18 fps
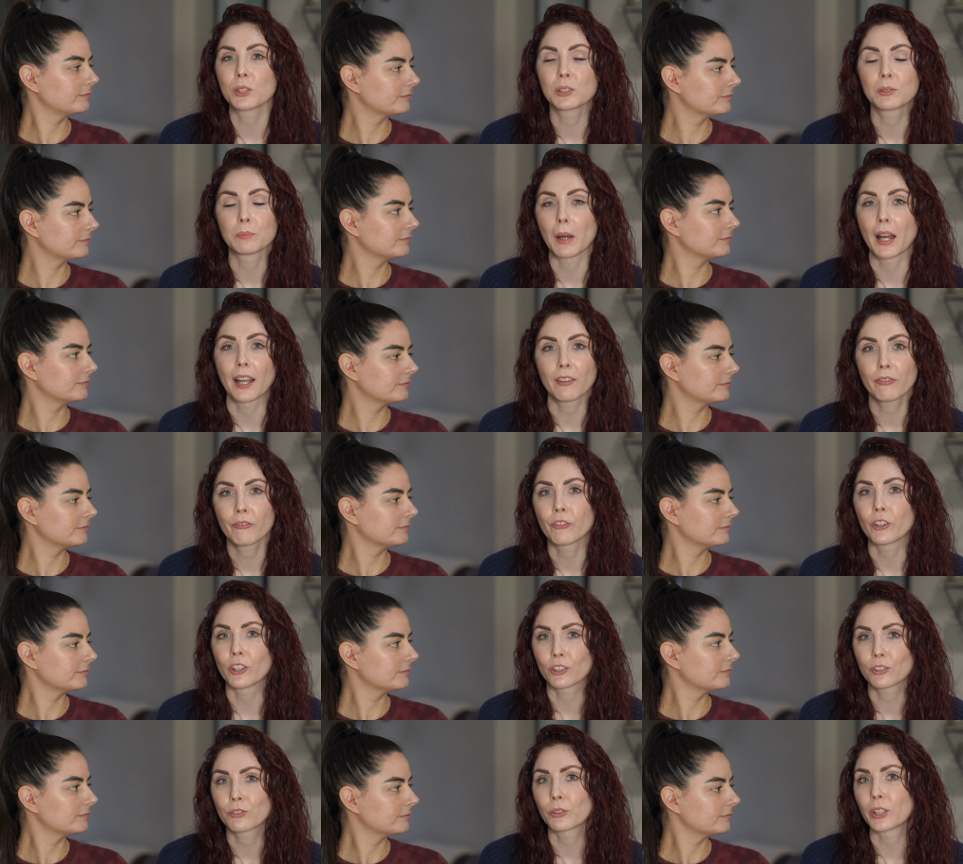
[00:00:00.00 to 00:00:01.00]
Speaker 1: was my
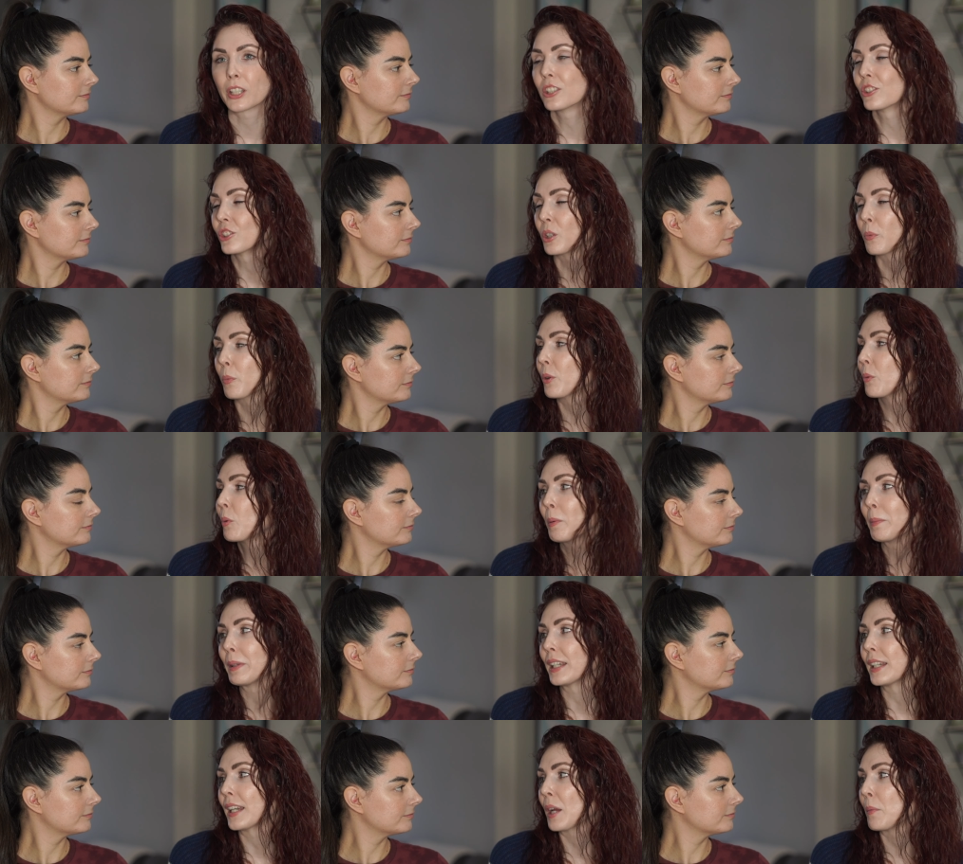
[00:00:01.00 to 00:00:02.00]
first relationship with a
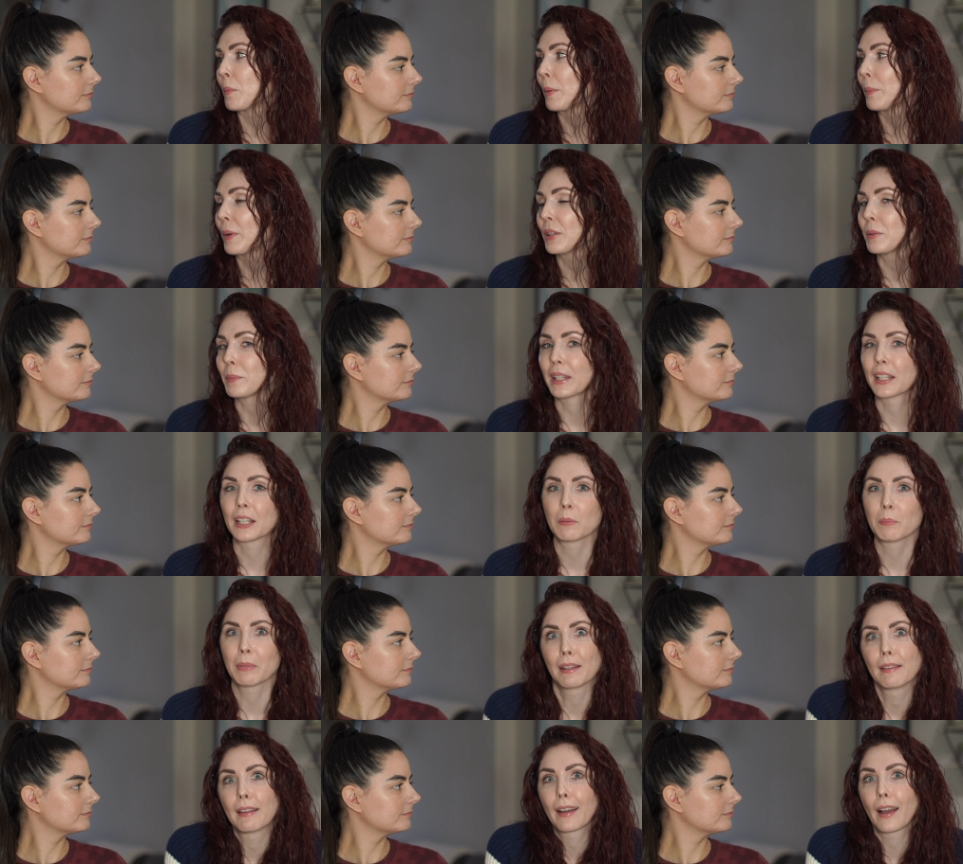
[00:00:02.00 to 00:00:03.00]
woman, and I remember at the beginning
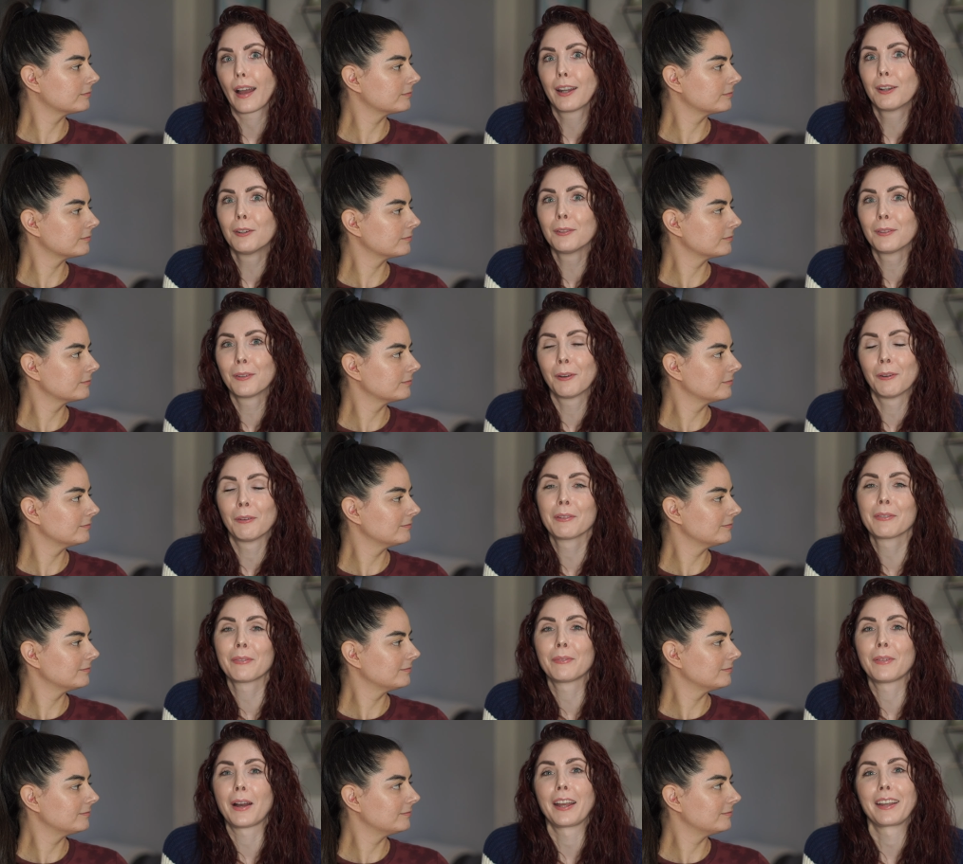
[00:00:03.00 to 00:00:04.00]
being like, I don't know
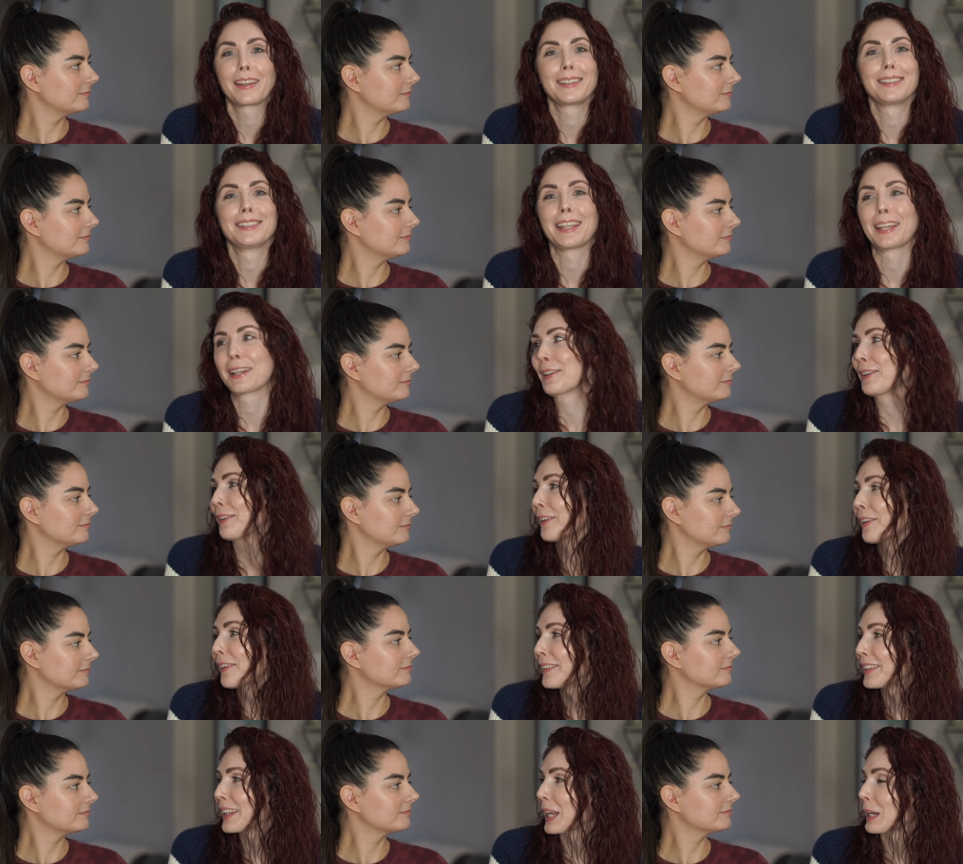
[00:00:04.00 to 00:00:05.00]
if I can date a
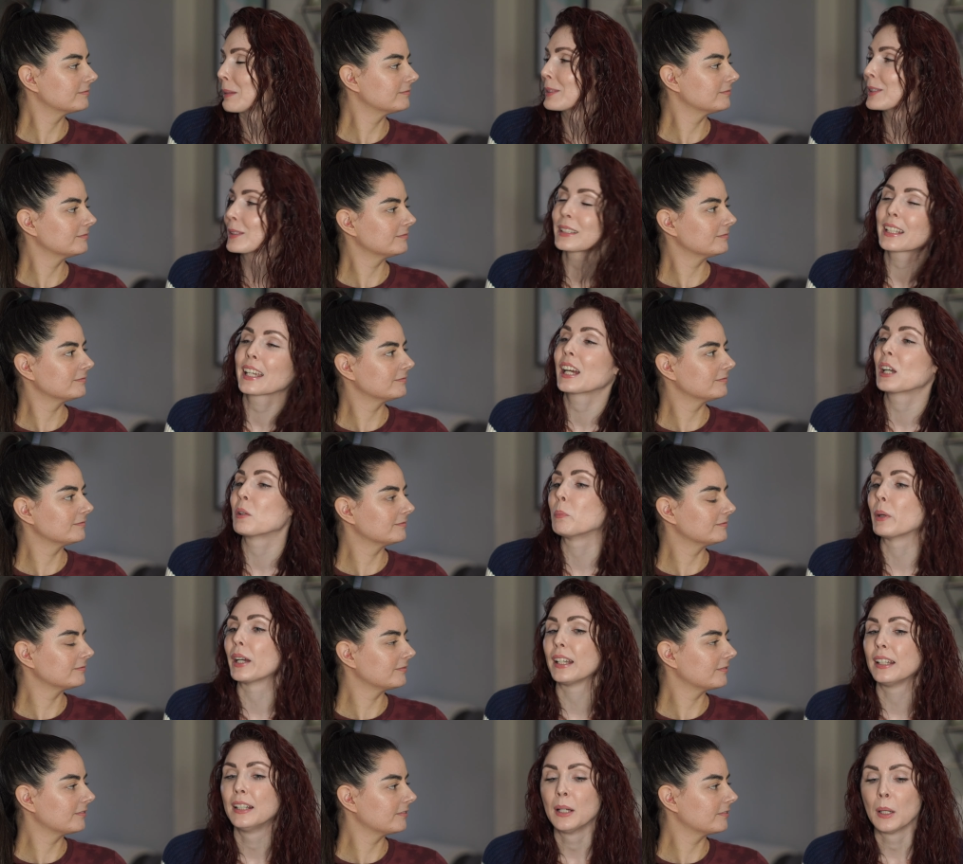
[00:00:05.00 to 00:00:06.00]
girl, like I'm so scared.
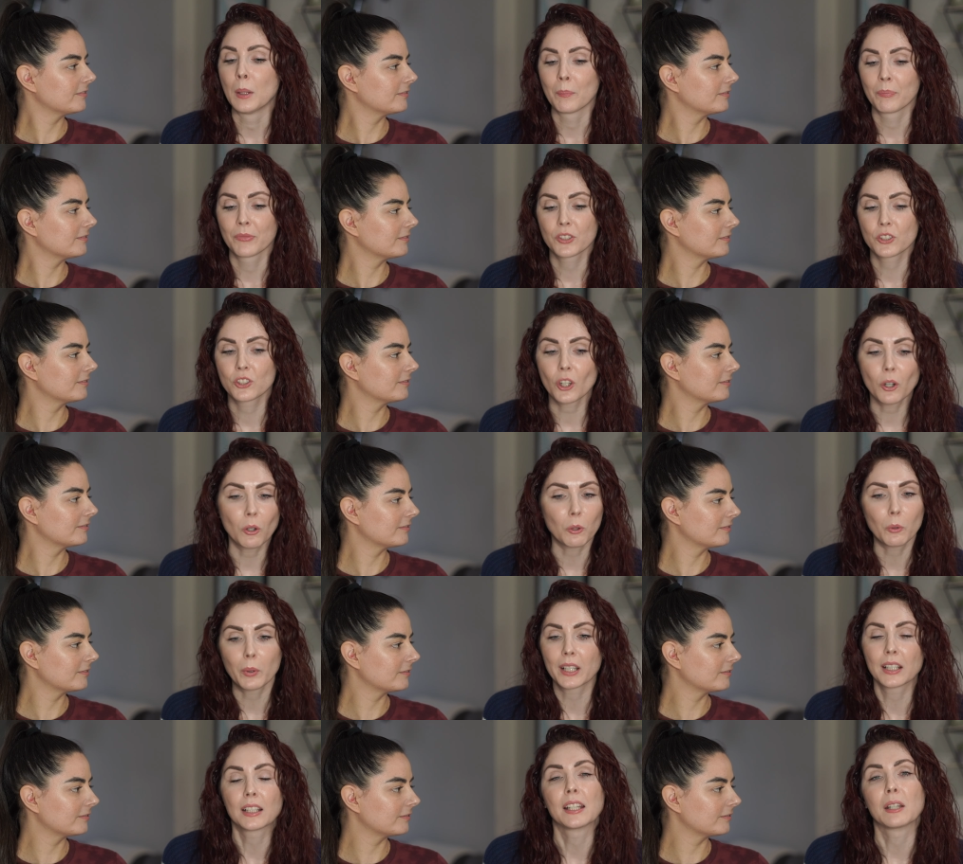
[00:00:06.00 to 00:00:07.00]
But so
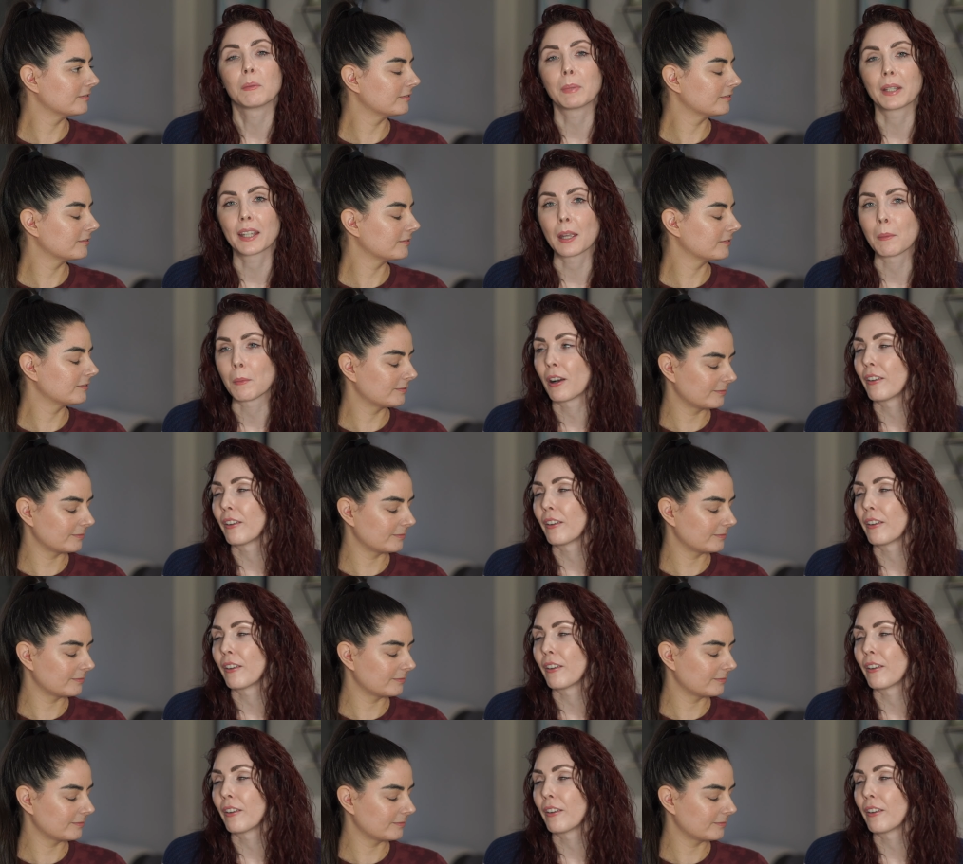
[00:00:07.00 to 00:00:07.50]
quickly it became